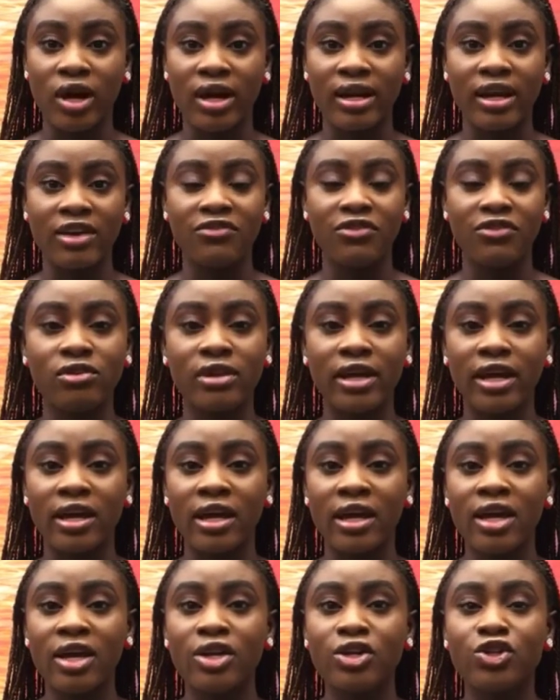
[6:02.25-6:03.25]
And I like
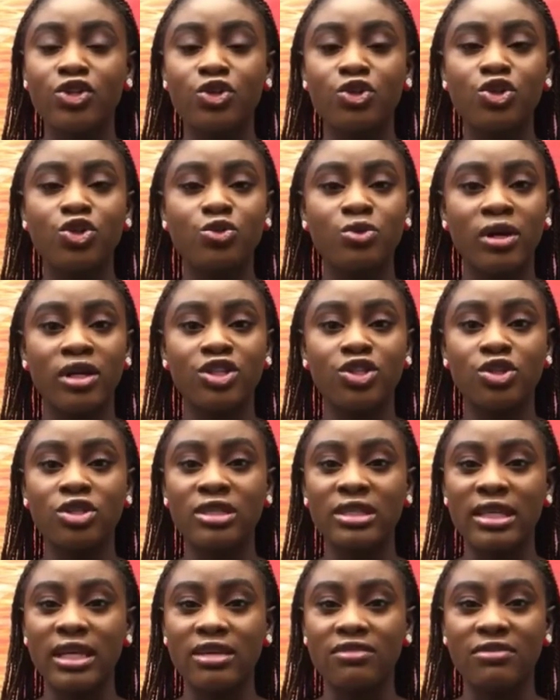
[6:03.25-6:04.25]
Joshua
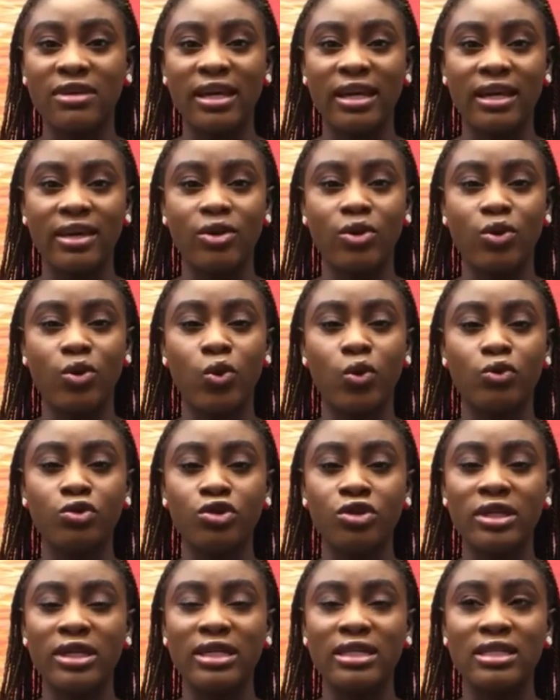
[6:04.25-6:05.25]
just gave a whole
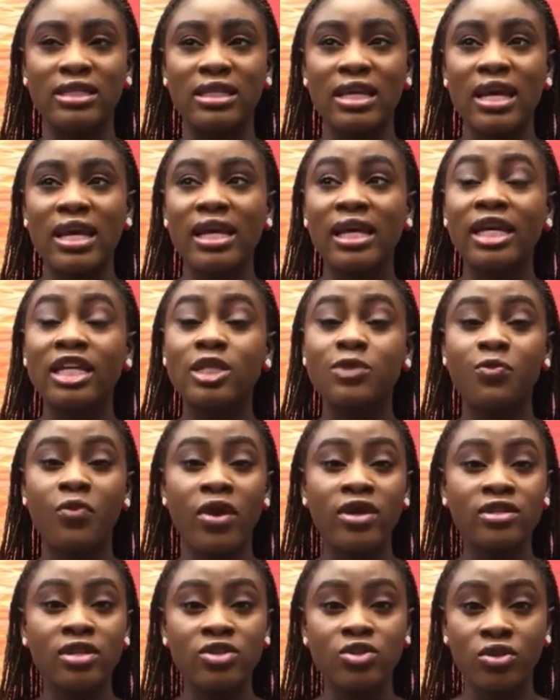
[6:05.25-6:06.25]
new, his, his
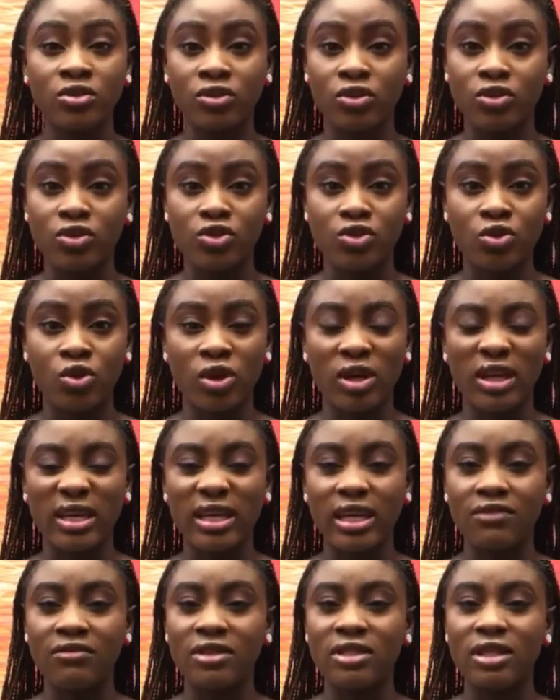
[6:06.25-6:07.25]
presence on the song
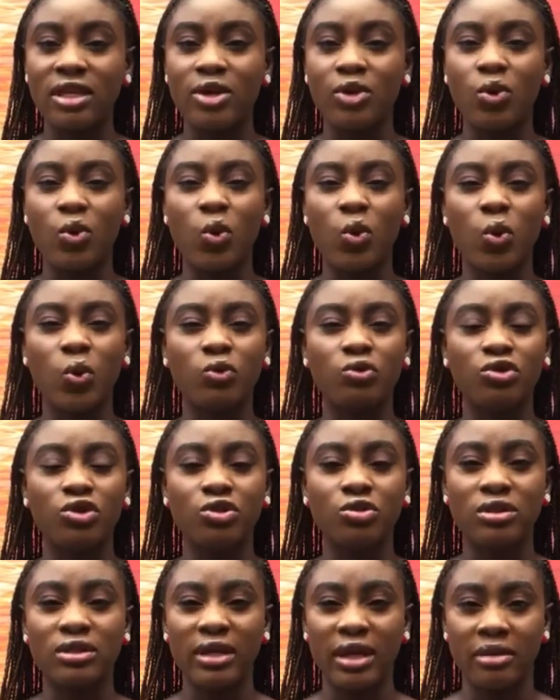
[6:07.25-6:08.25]
gave it a whole
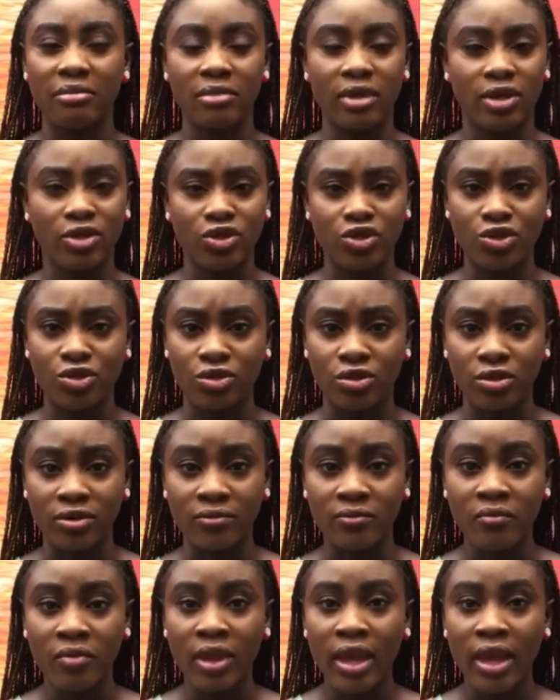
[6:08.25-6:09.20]
new dimension.